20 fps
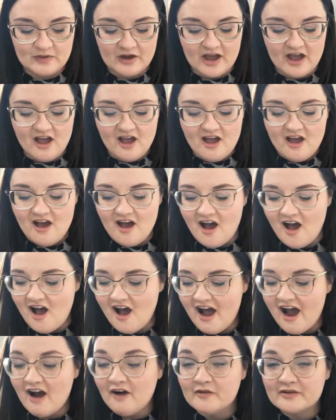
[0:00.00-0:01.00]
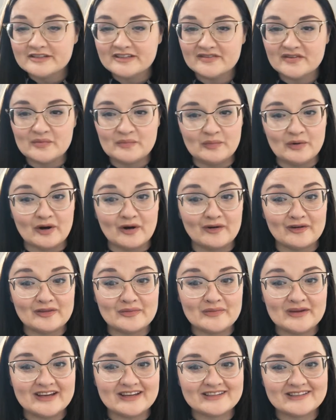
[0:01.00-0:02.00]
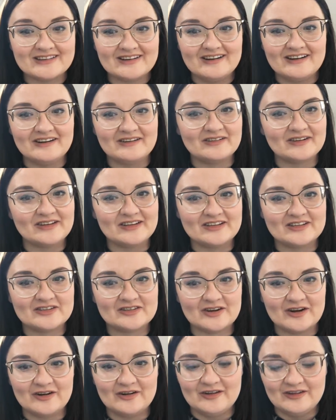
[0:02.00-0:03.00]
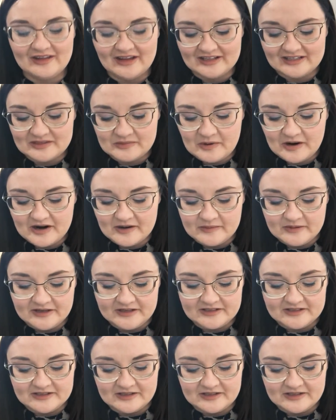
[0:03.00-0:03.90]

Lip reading: but I always have a book with me, so I really struggle in that department.